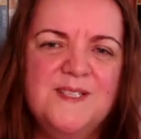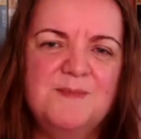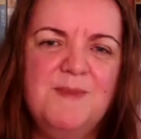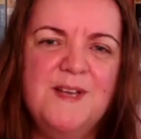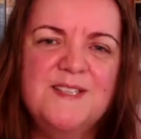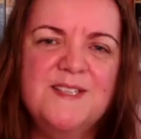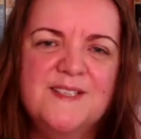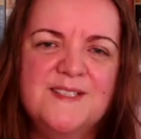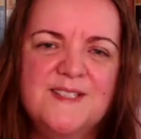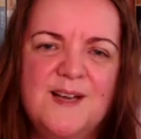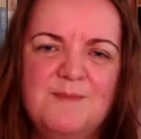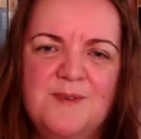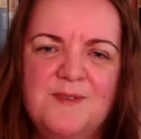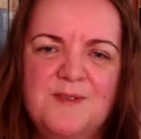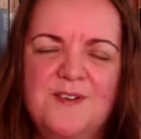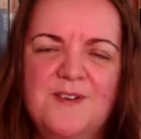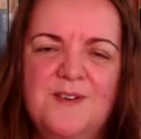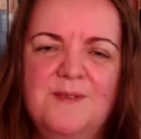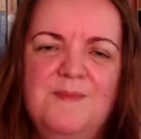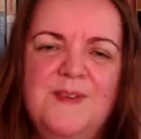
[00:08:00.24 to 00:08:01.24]
messes
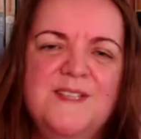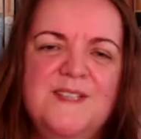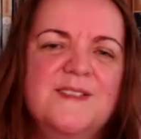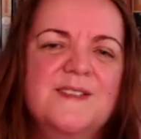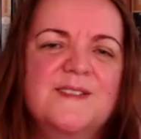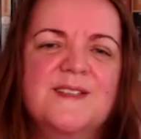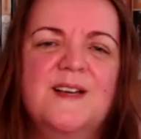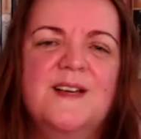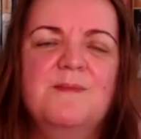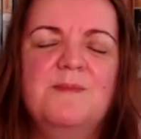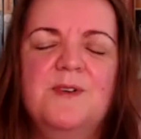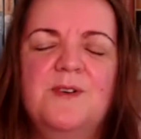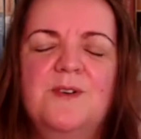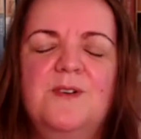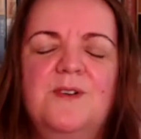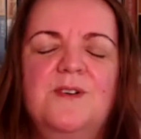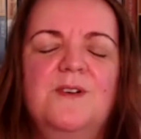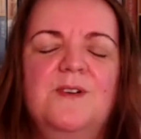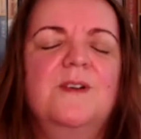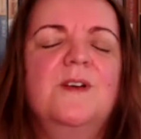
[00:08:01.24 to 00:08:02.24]
up
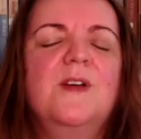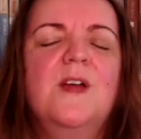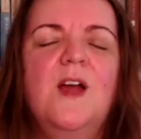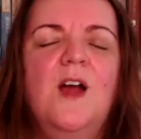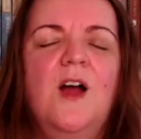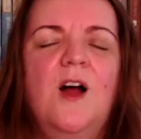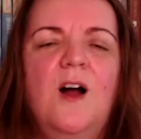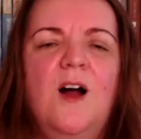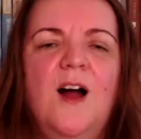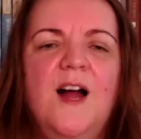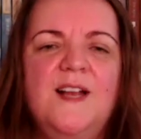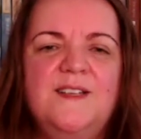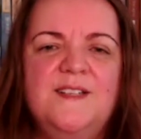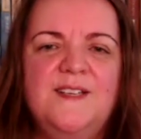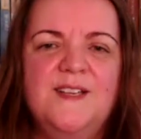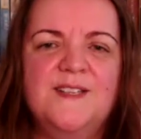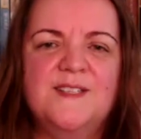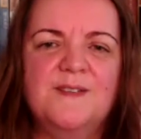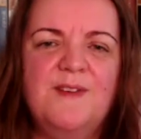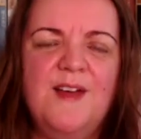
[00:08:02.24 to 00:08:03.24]
her
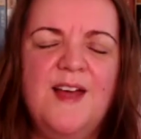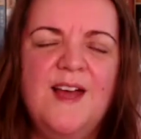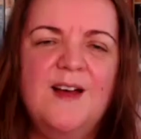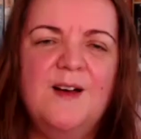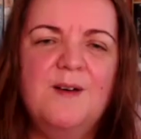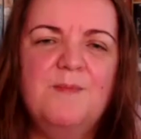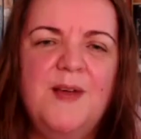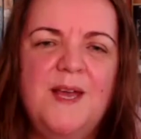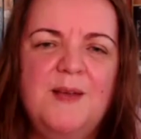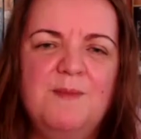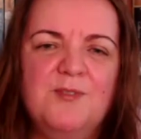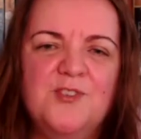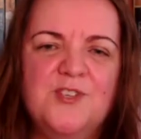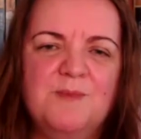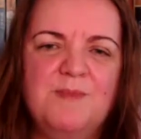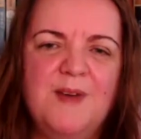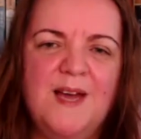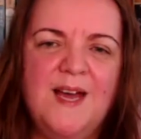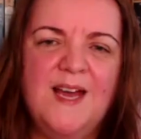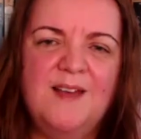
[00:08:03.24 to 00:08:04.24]
ideas of how people
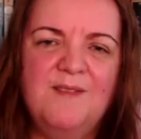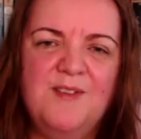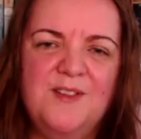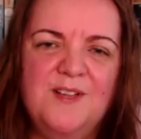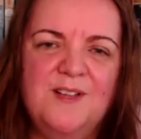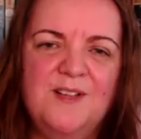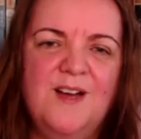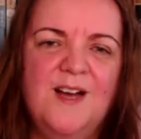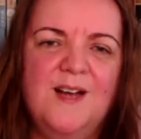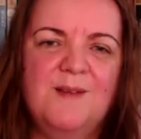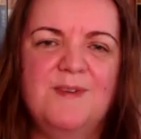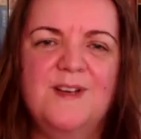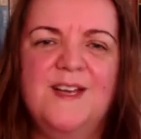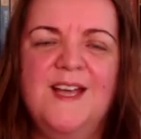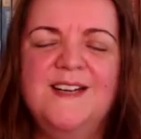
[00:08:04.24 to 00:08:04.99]
should behave in the library.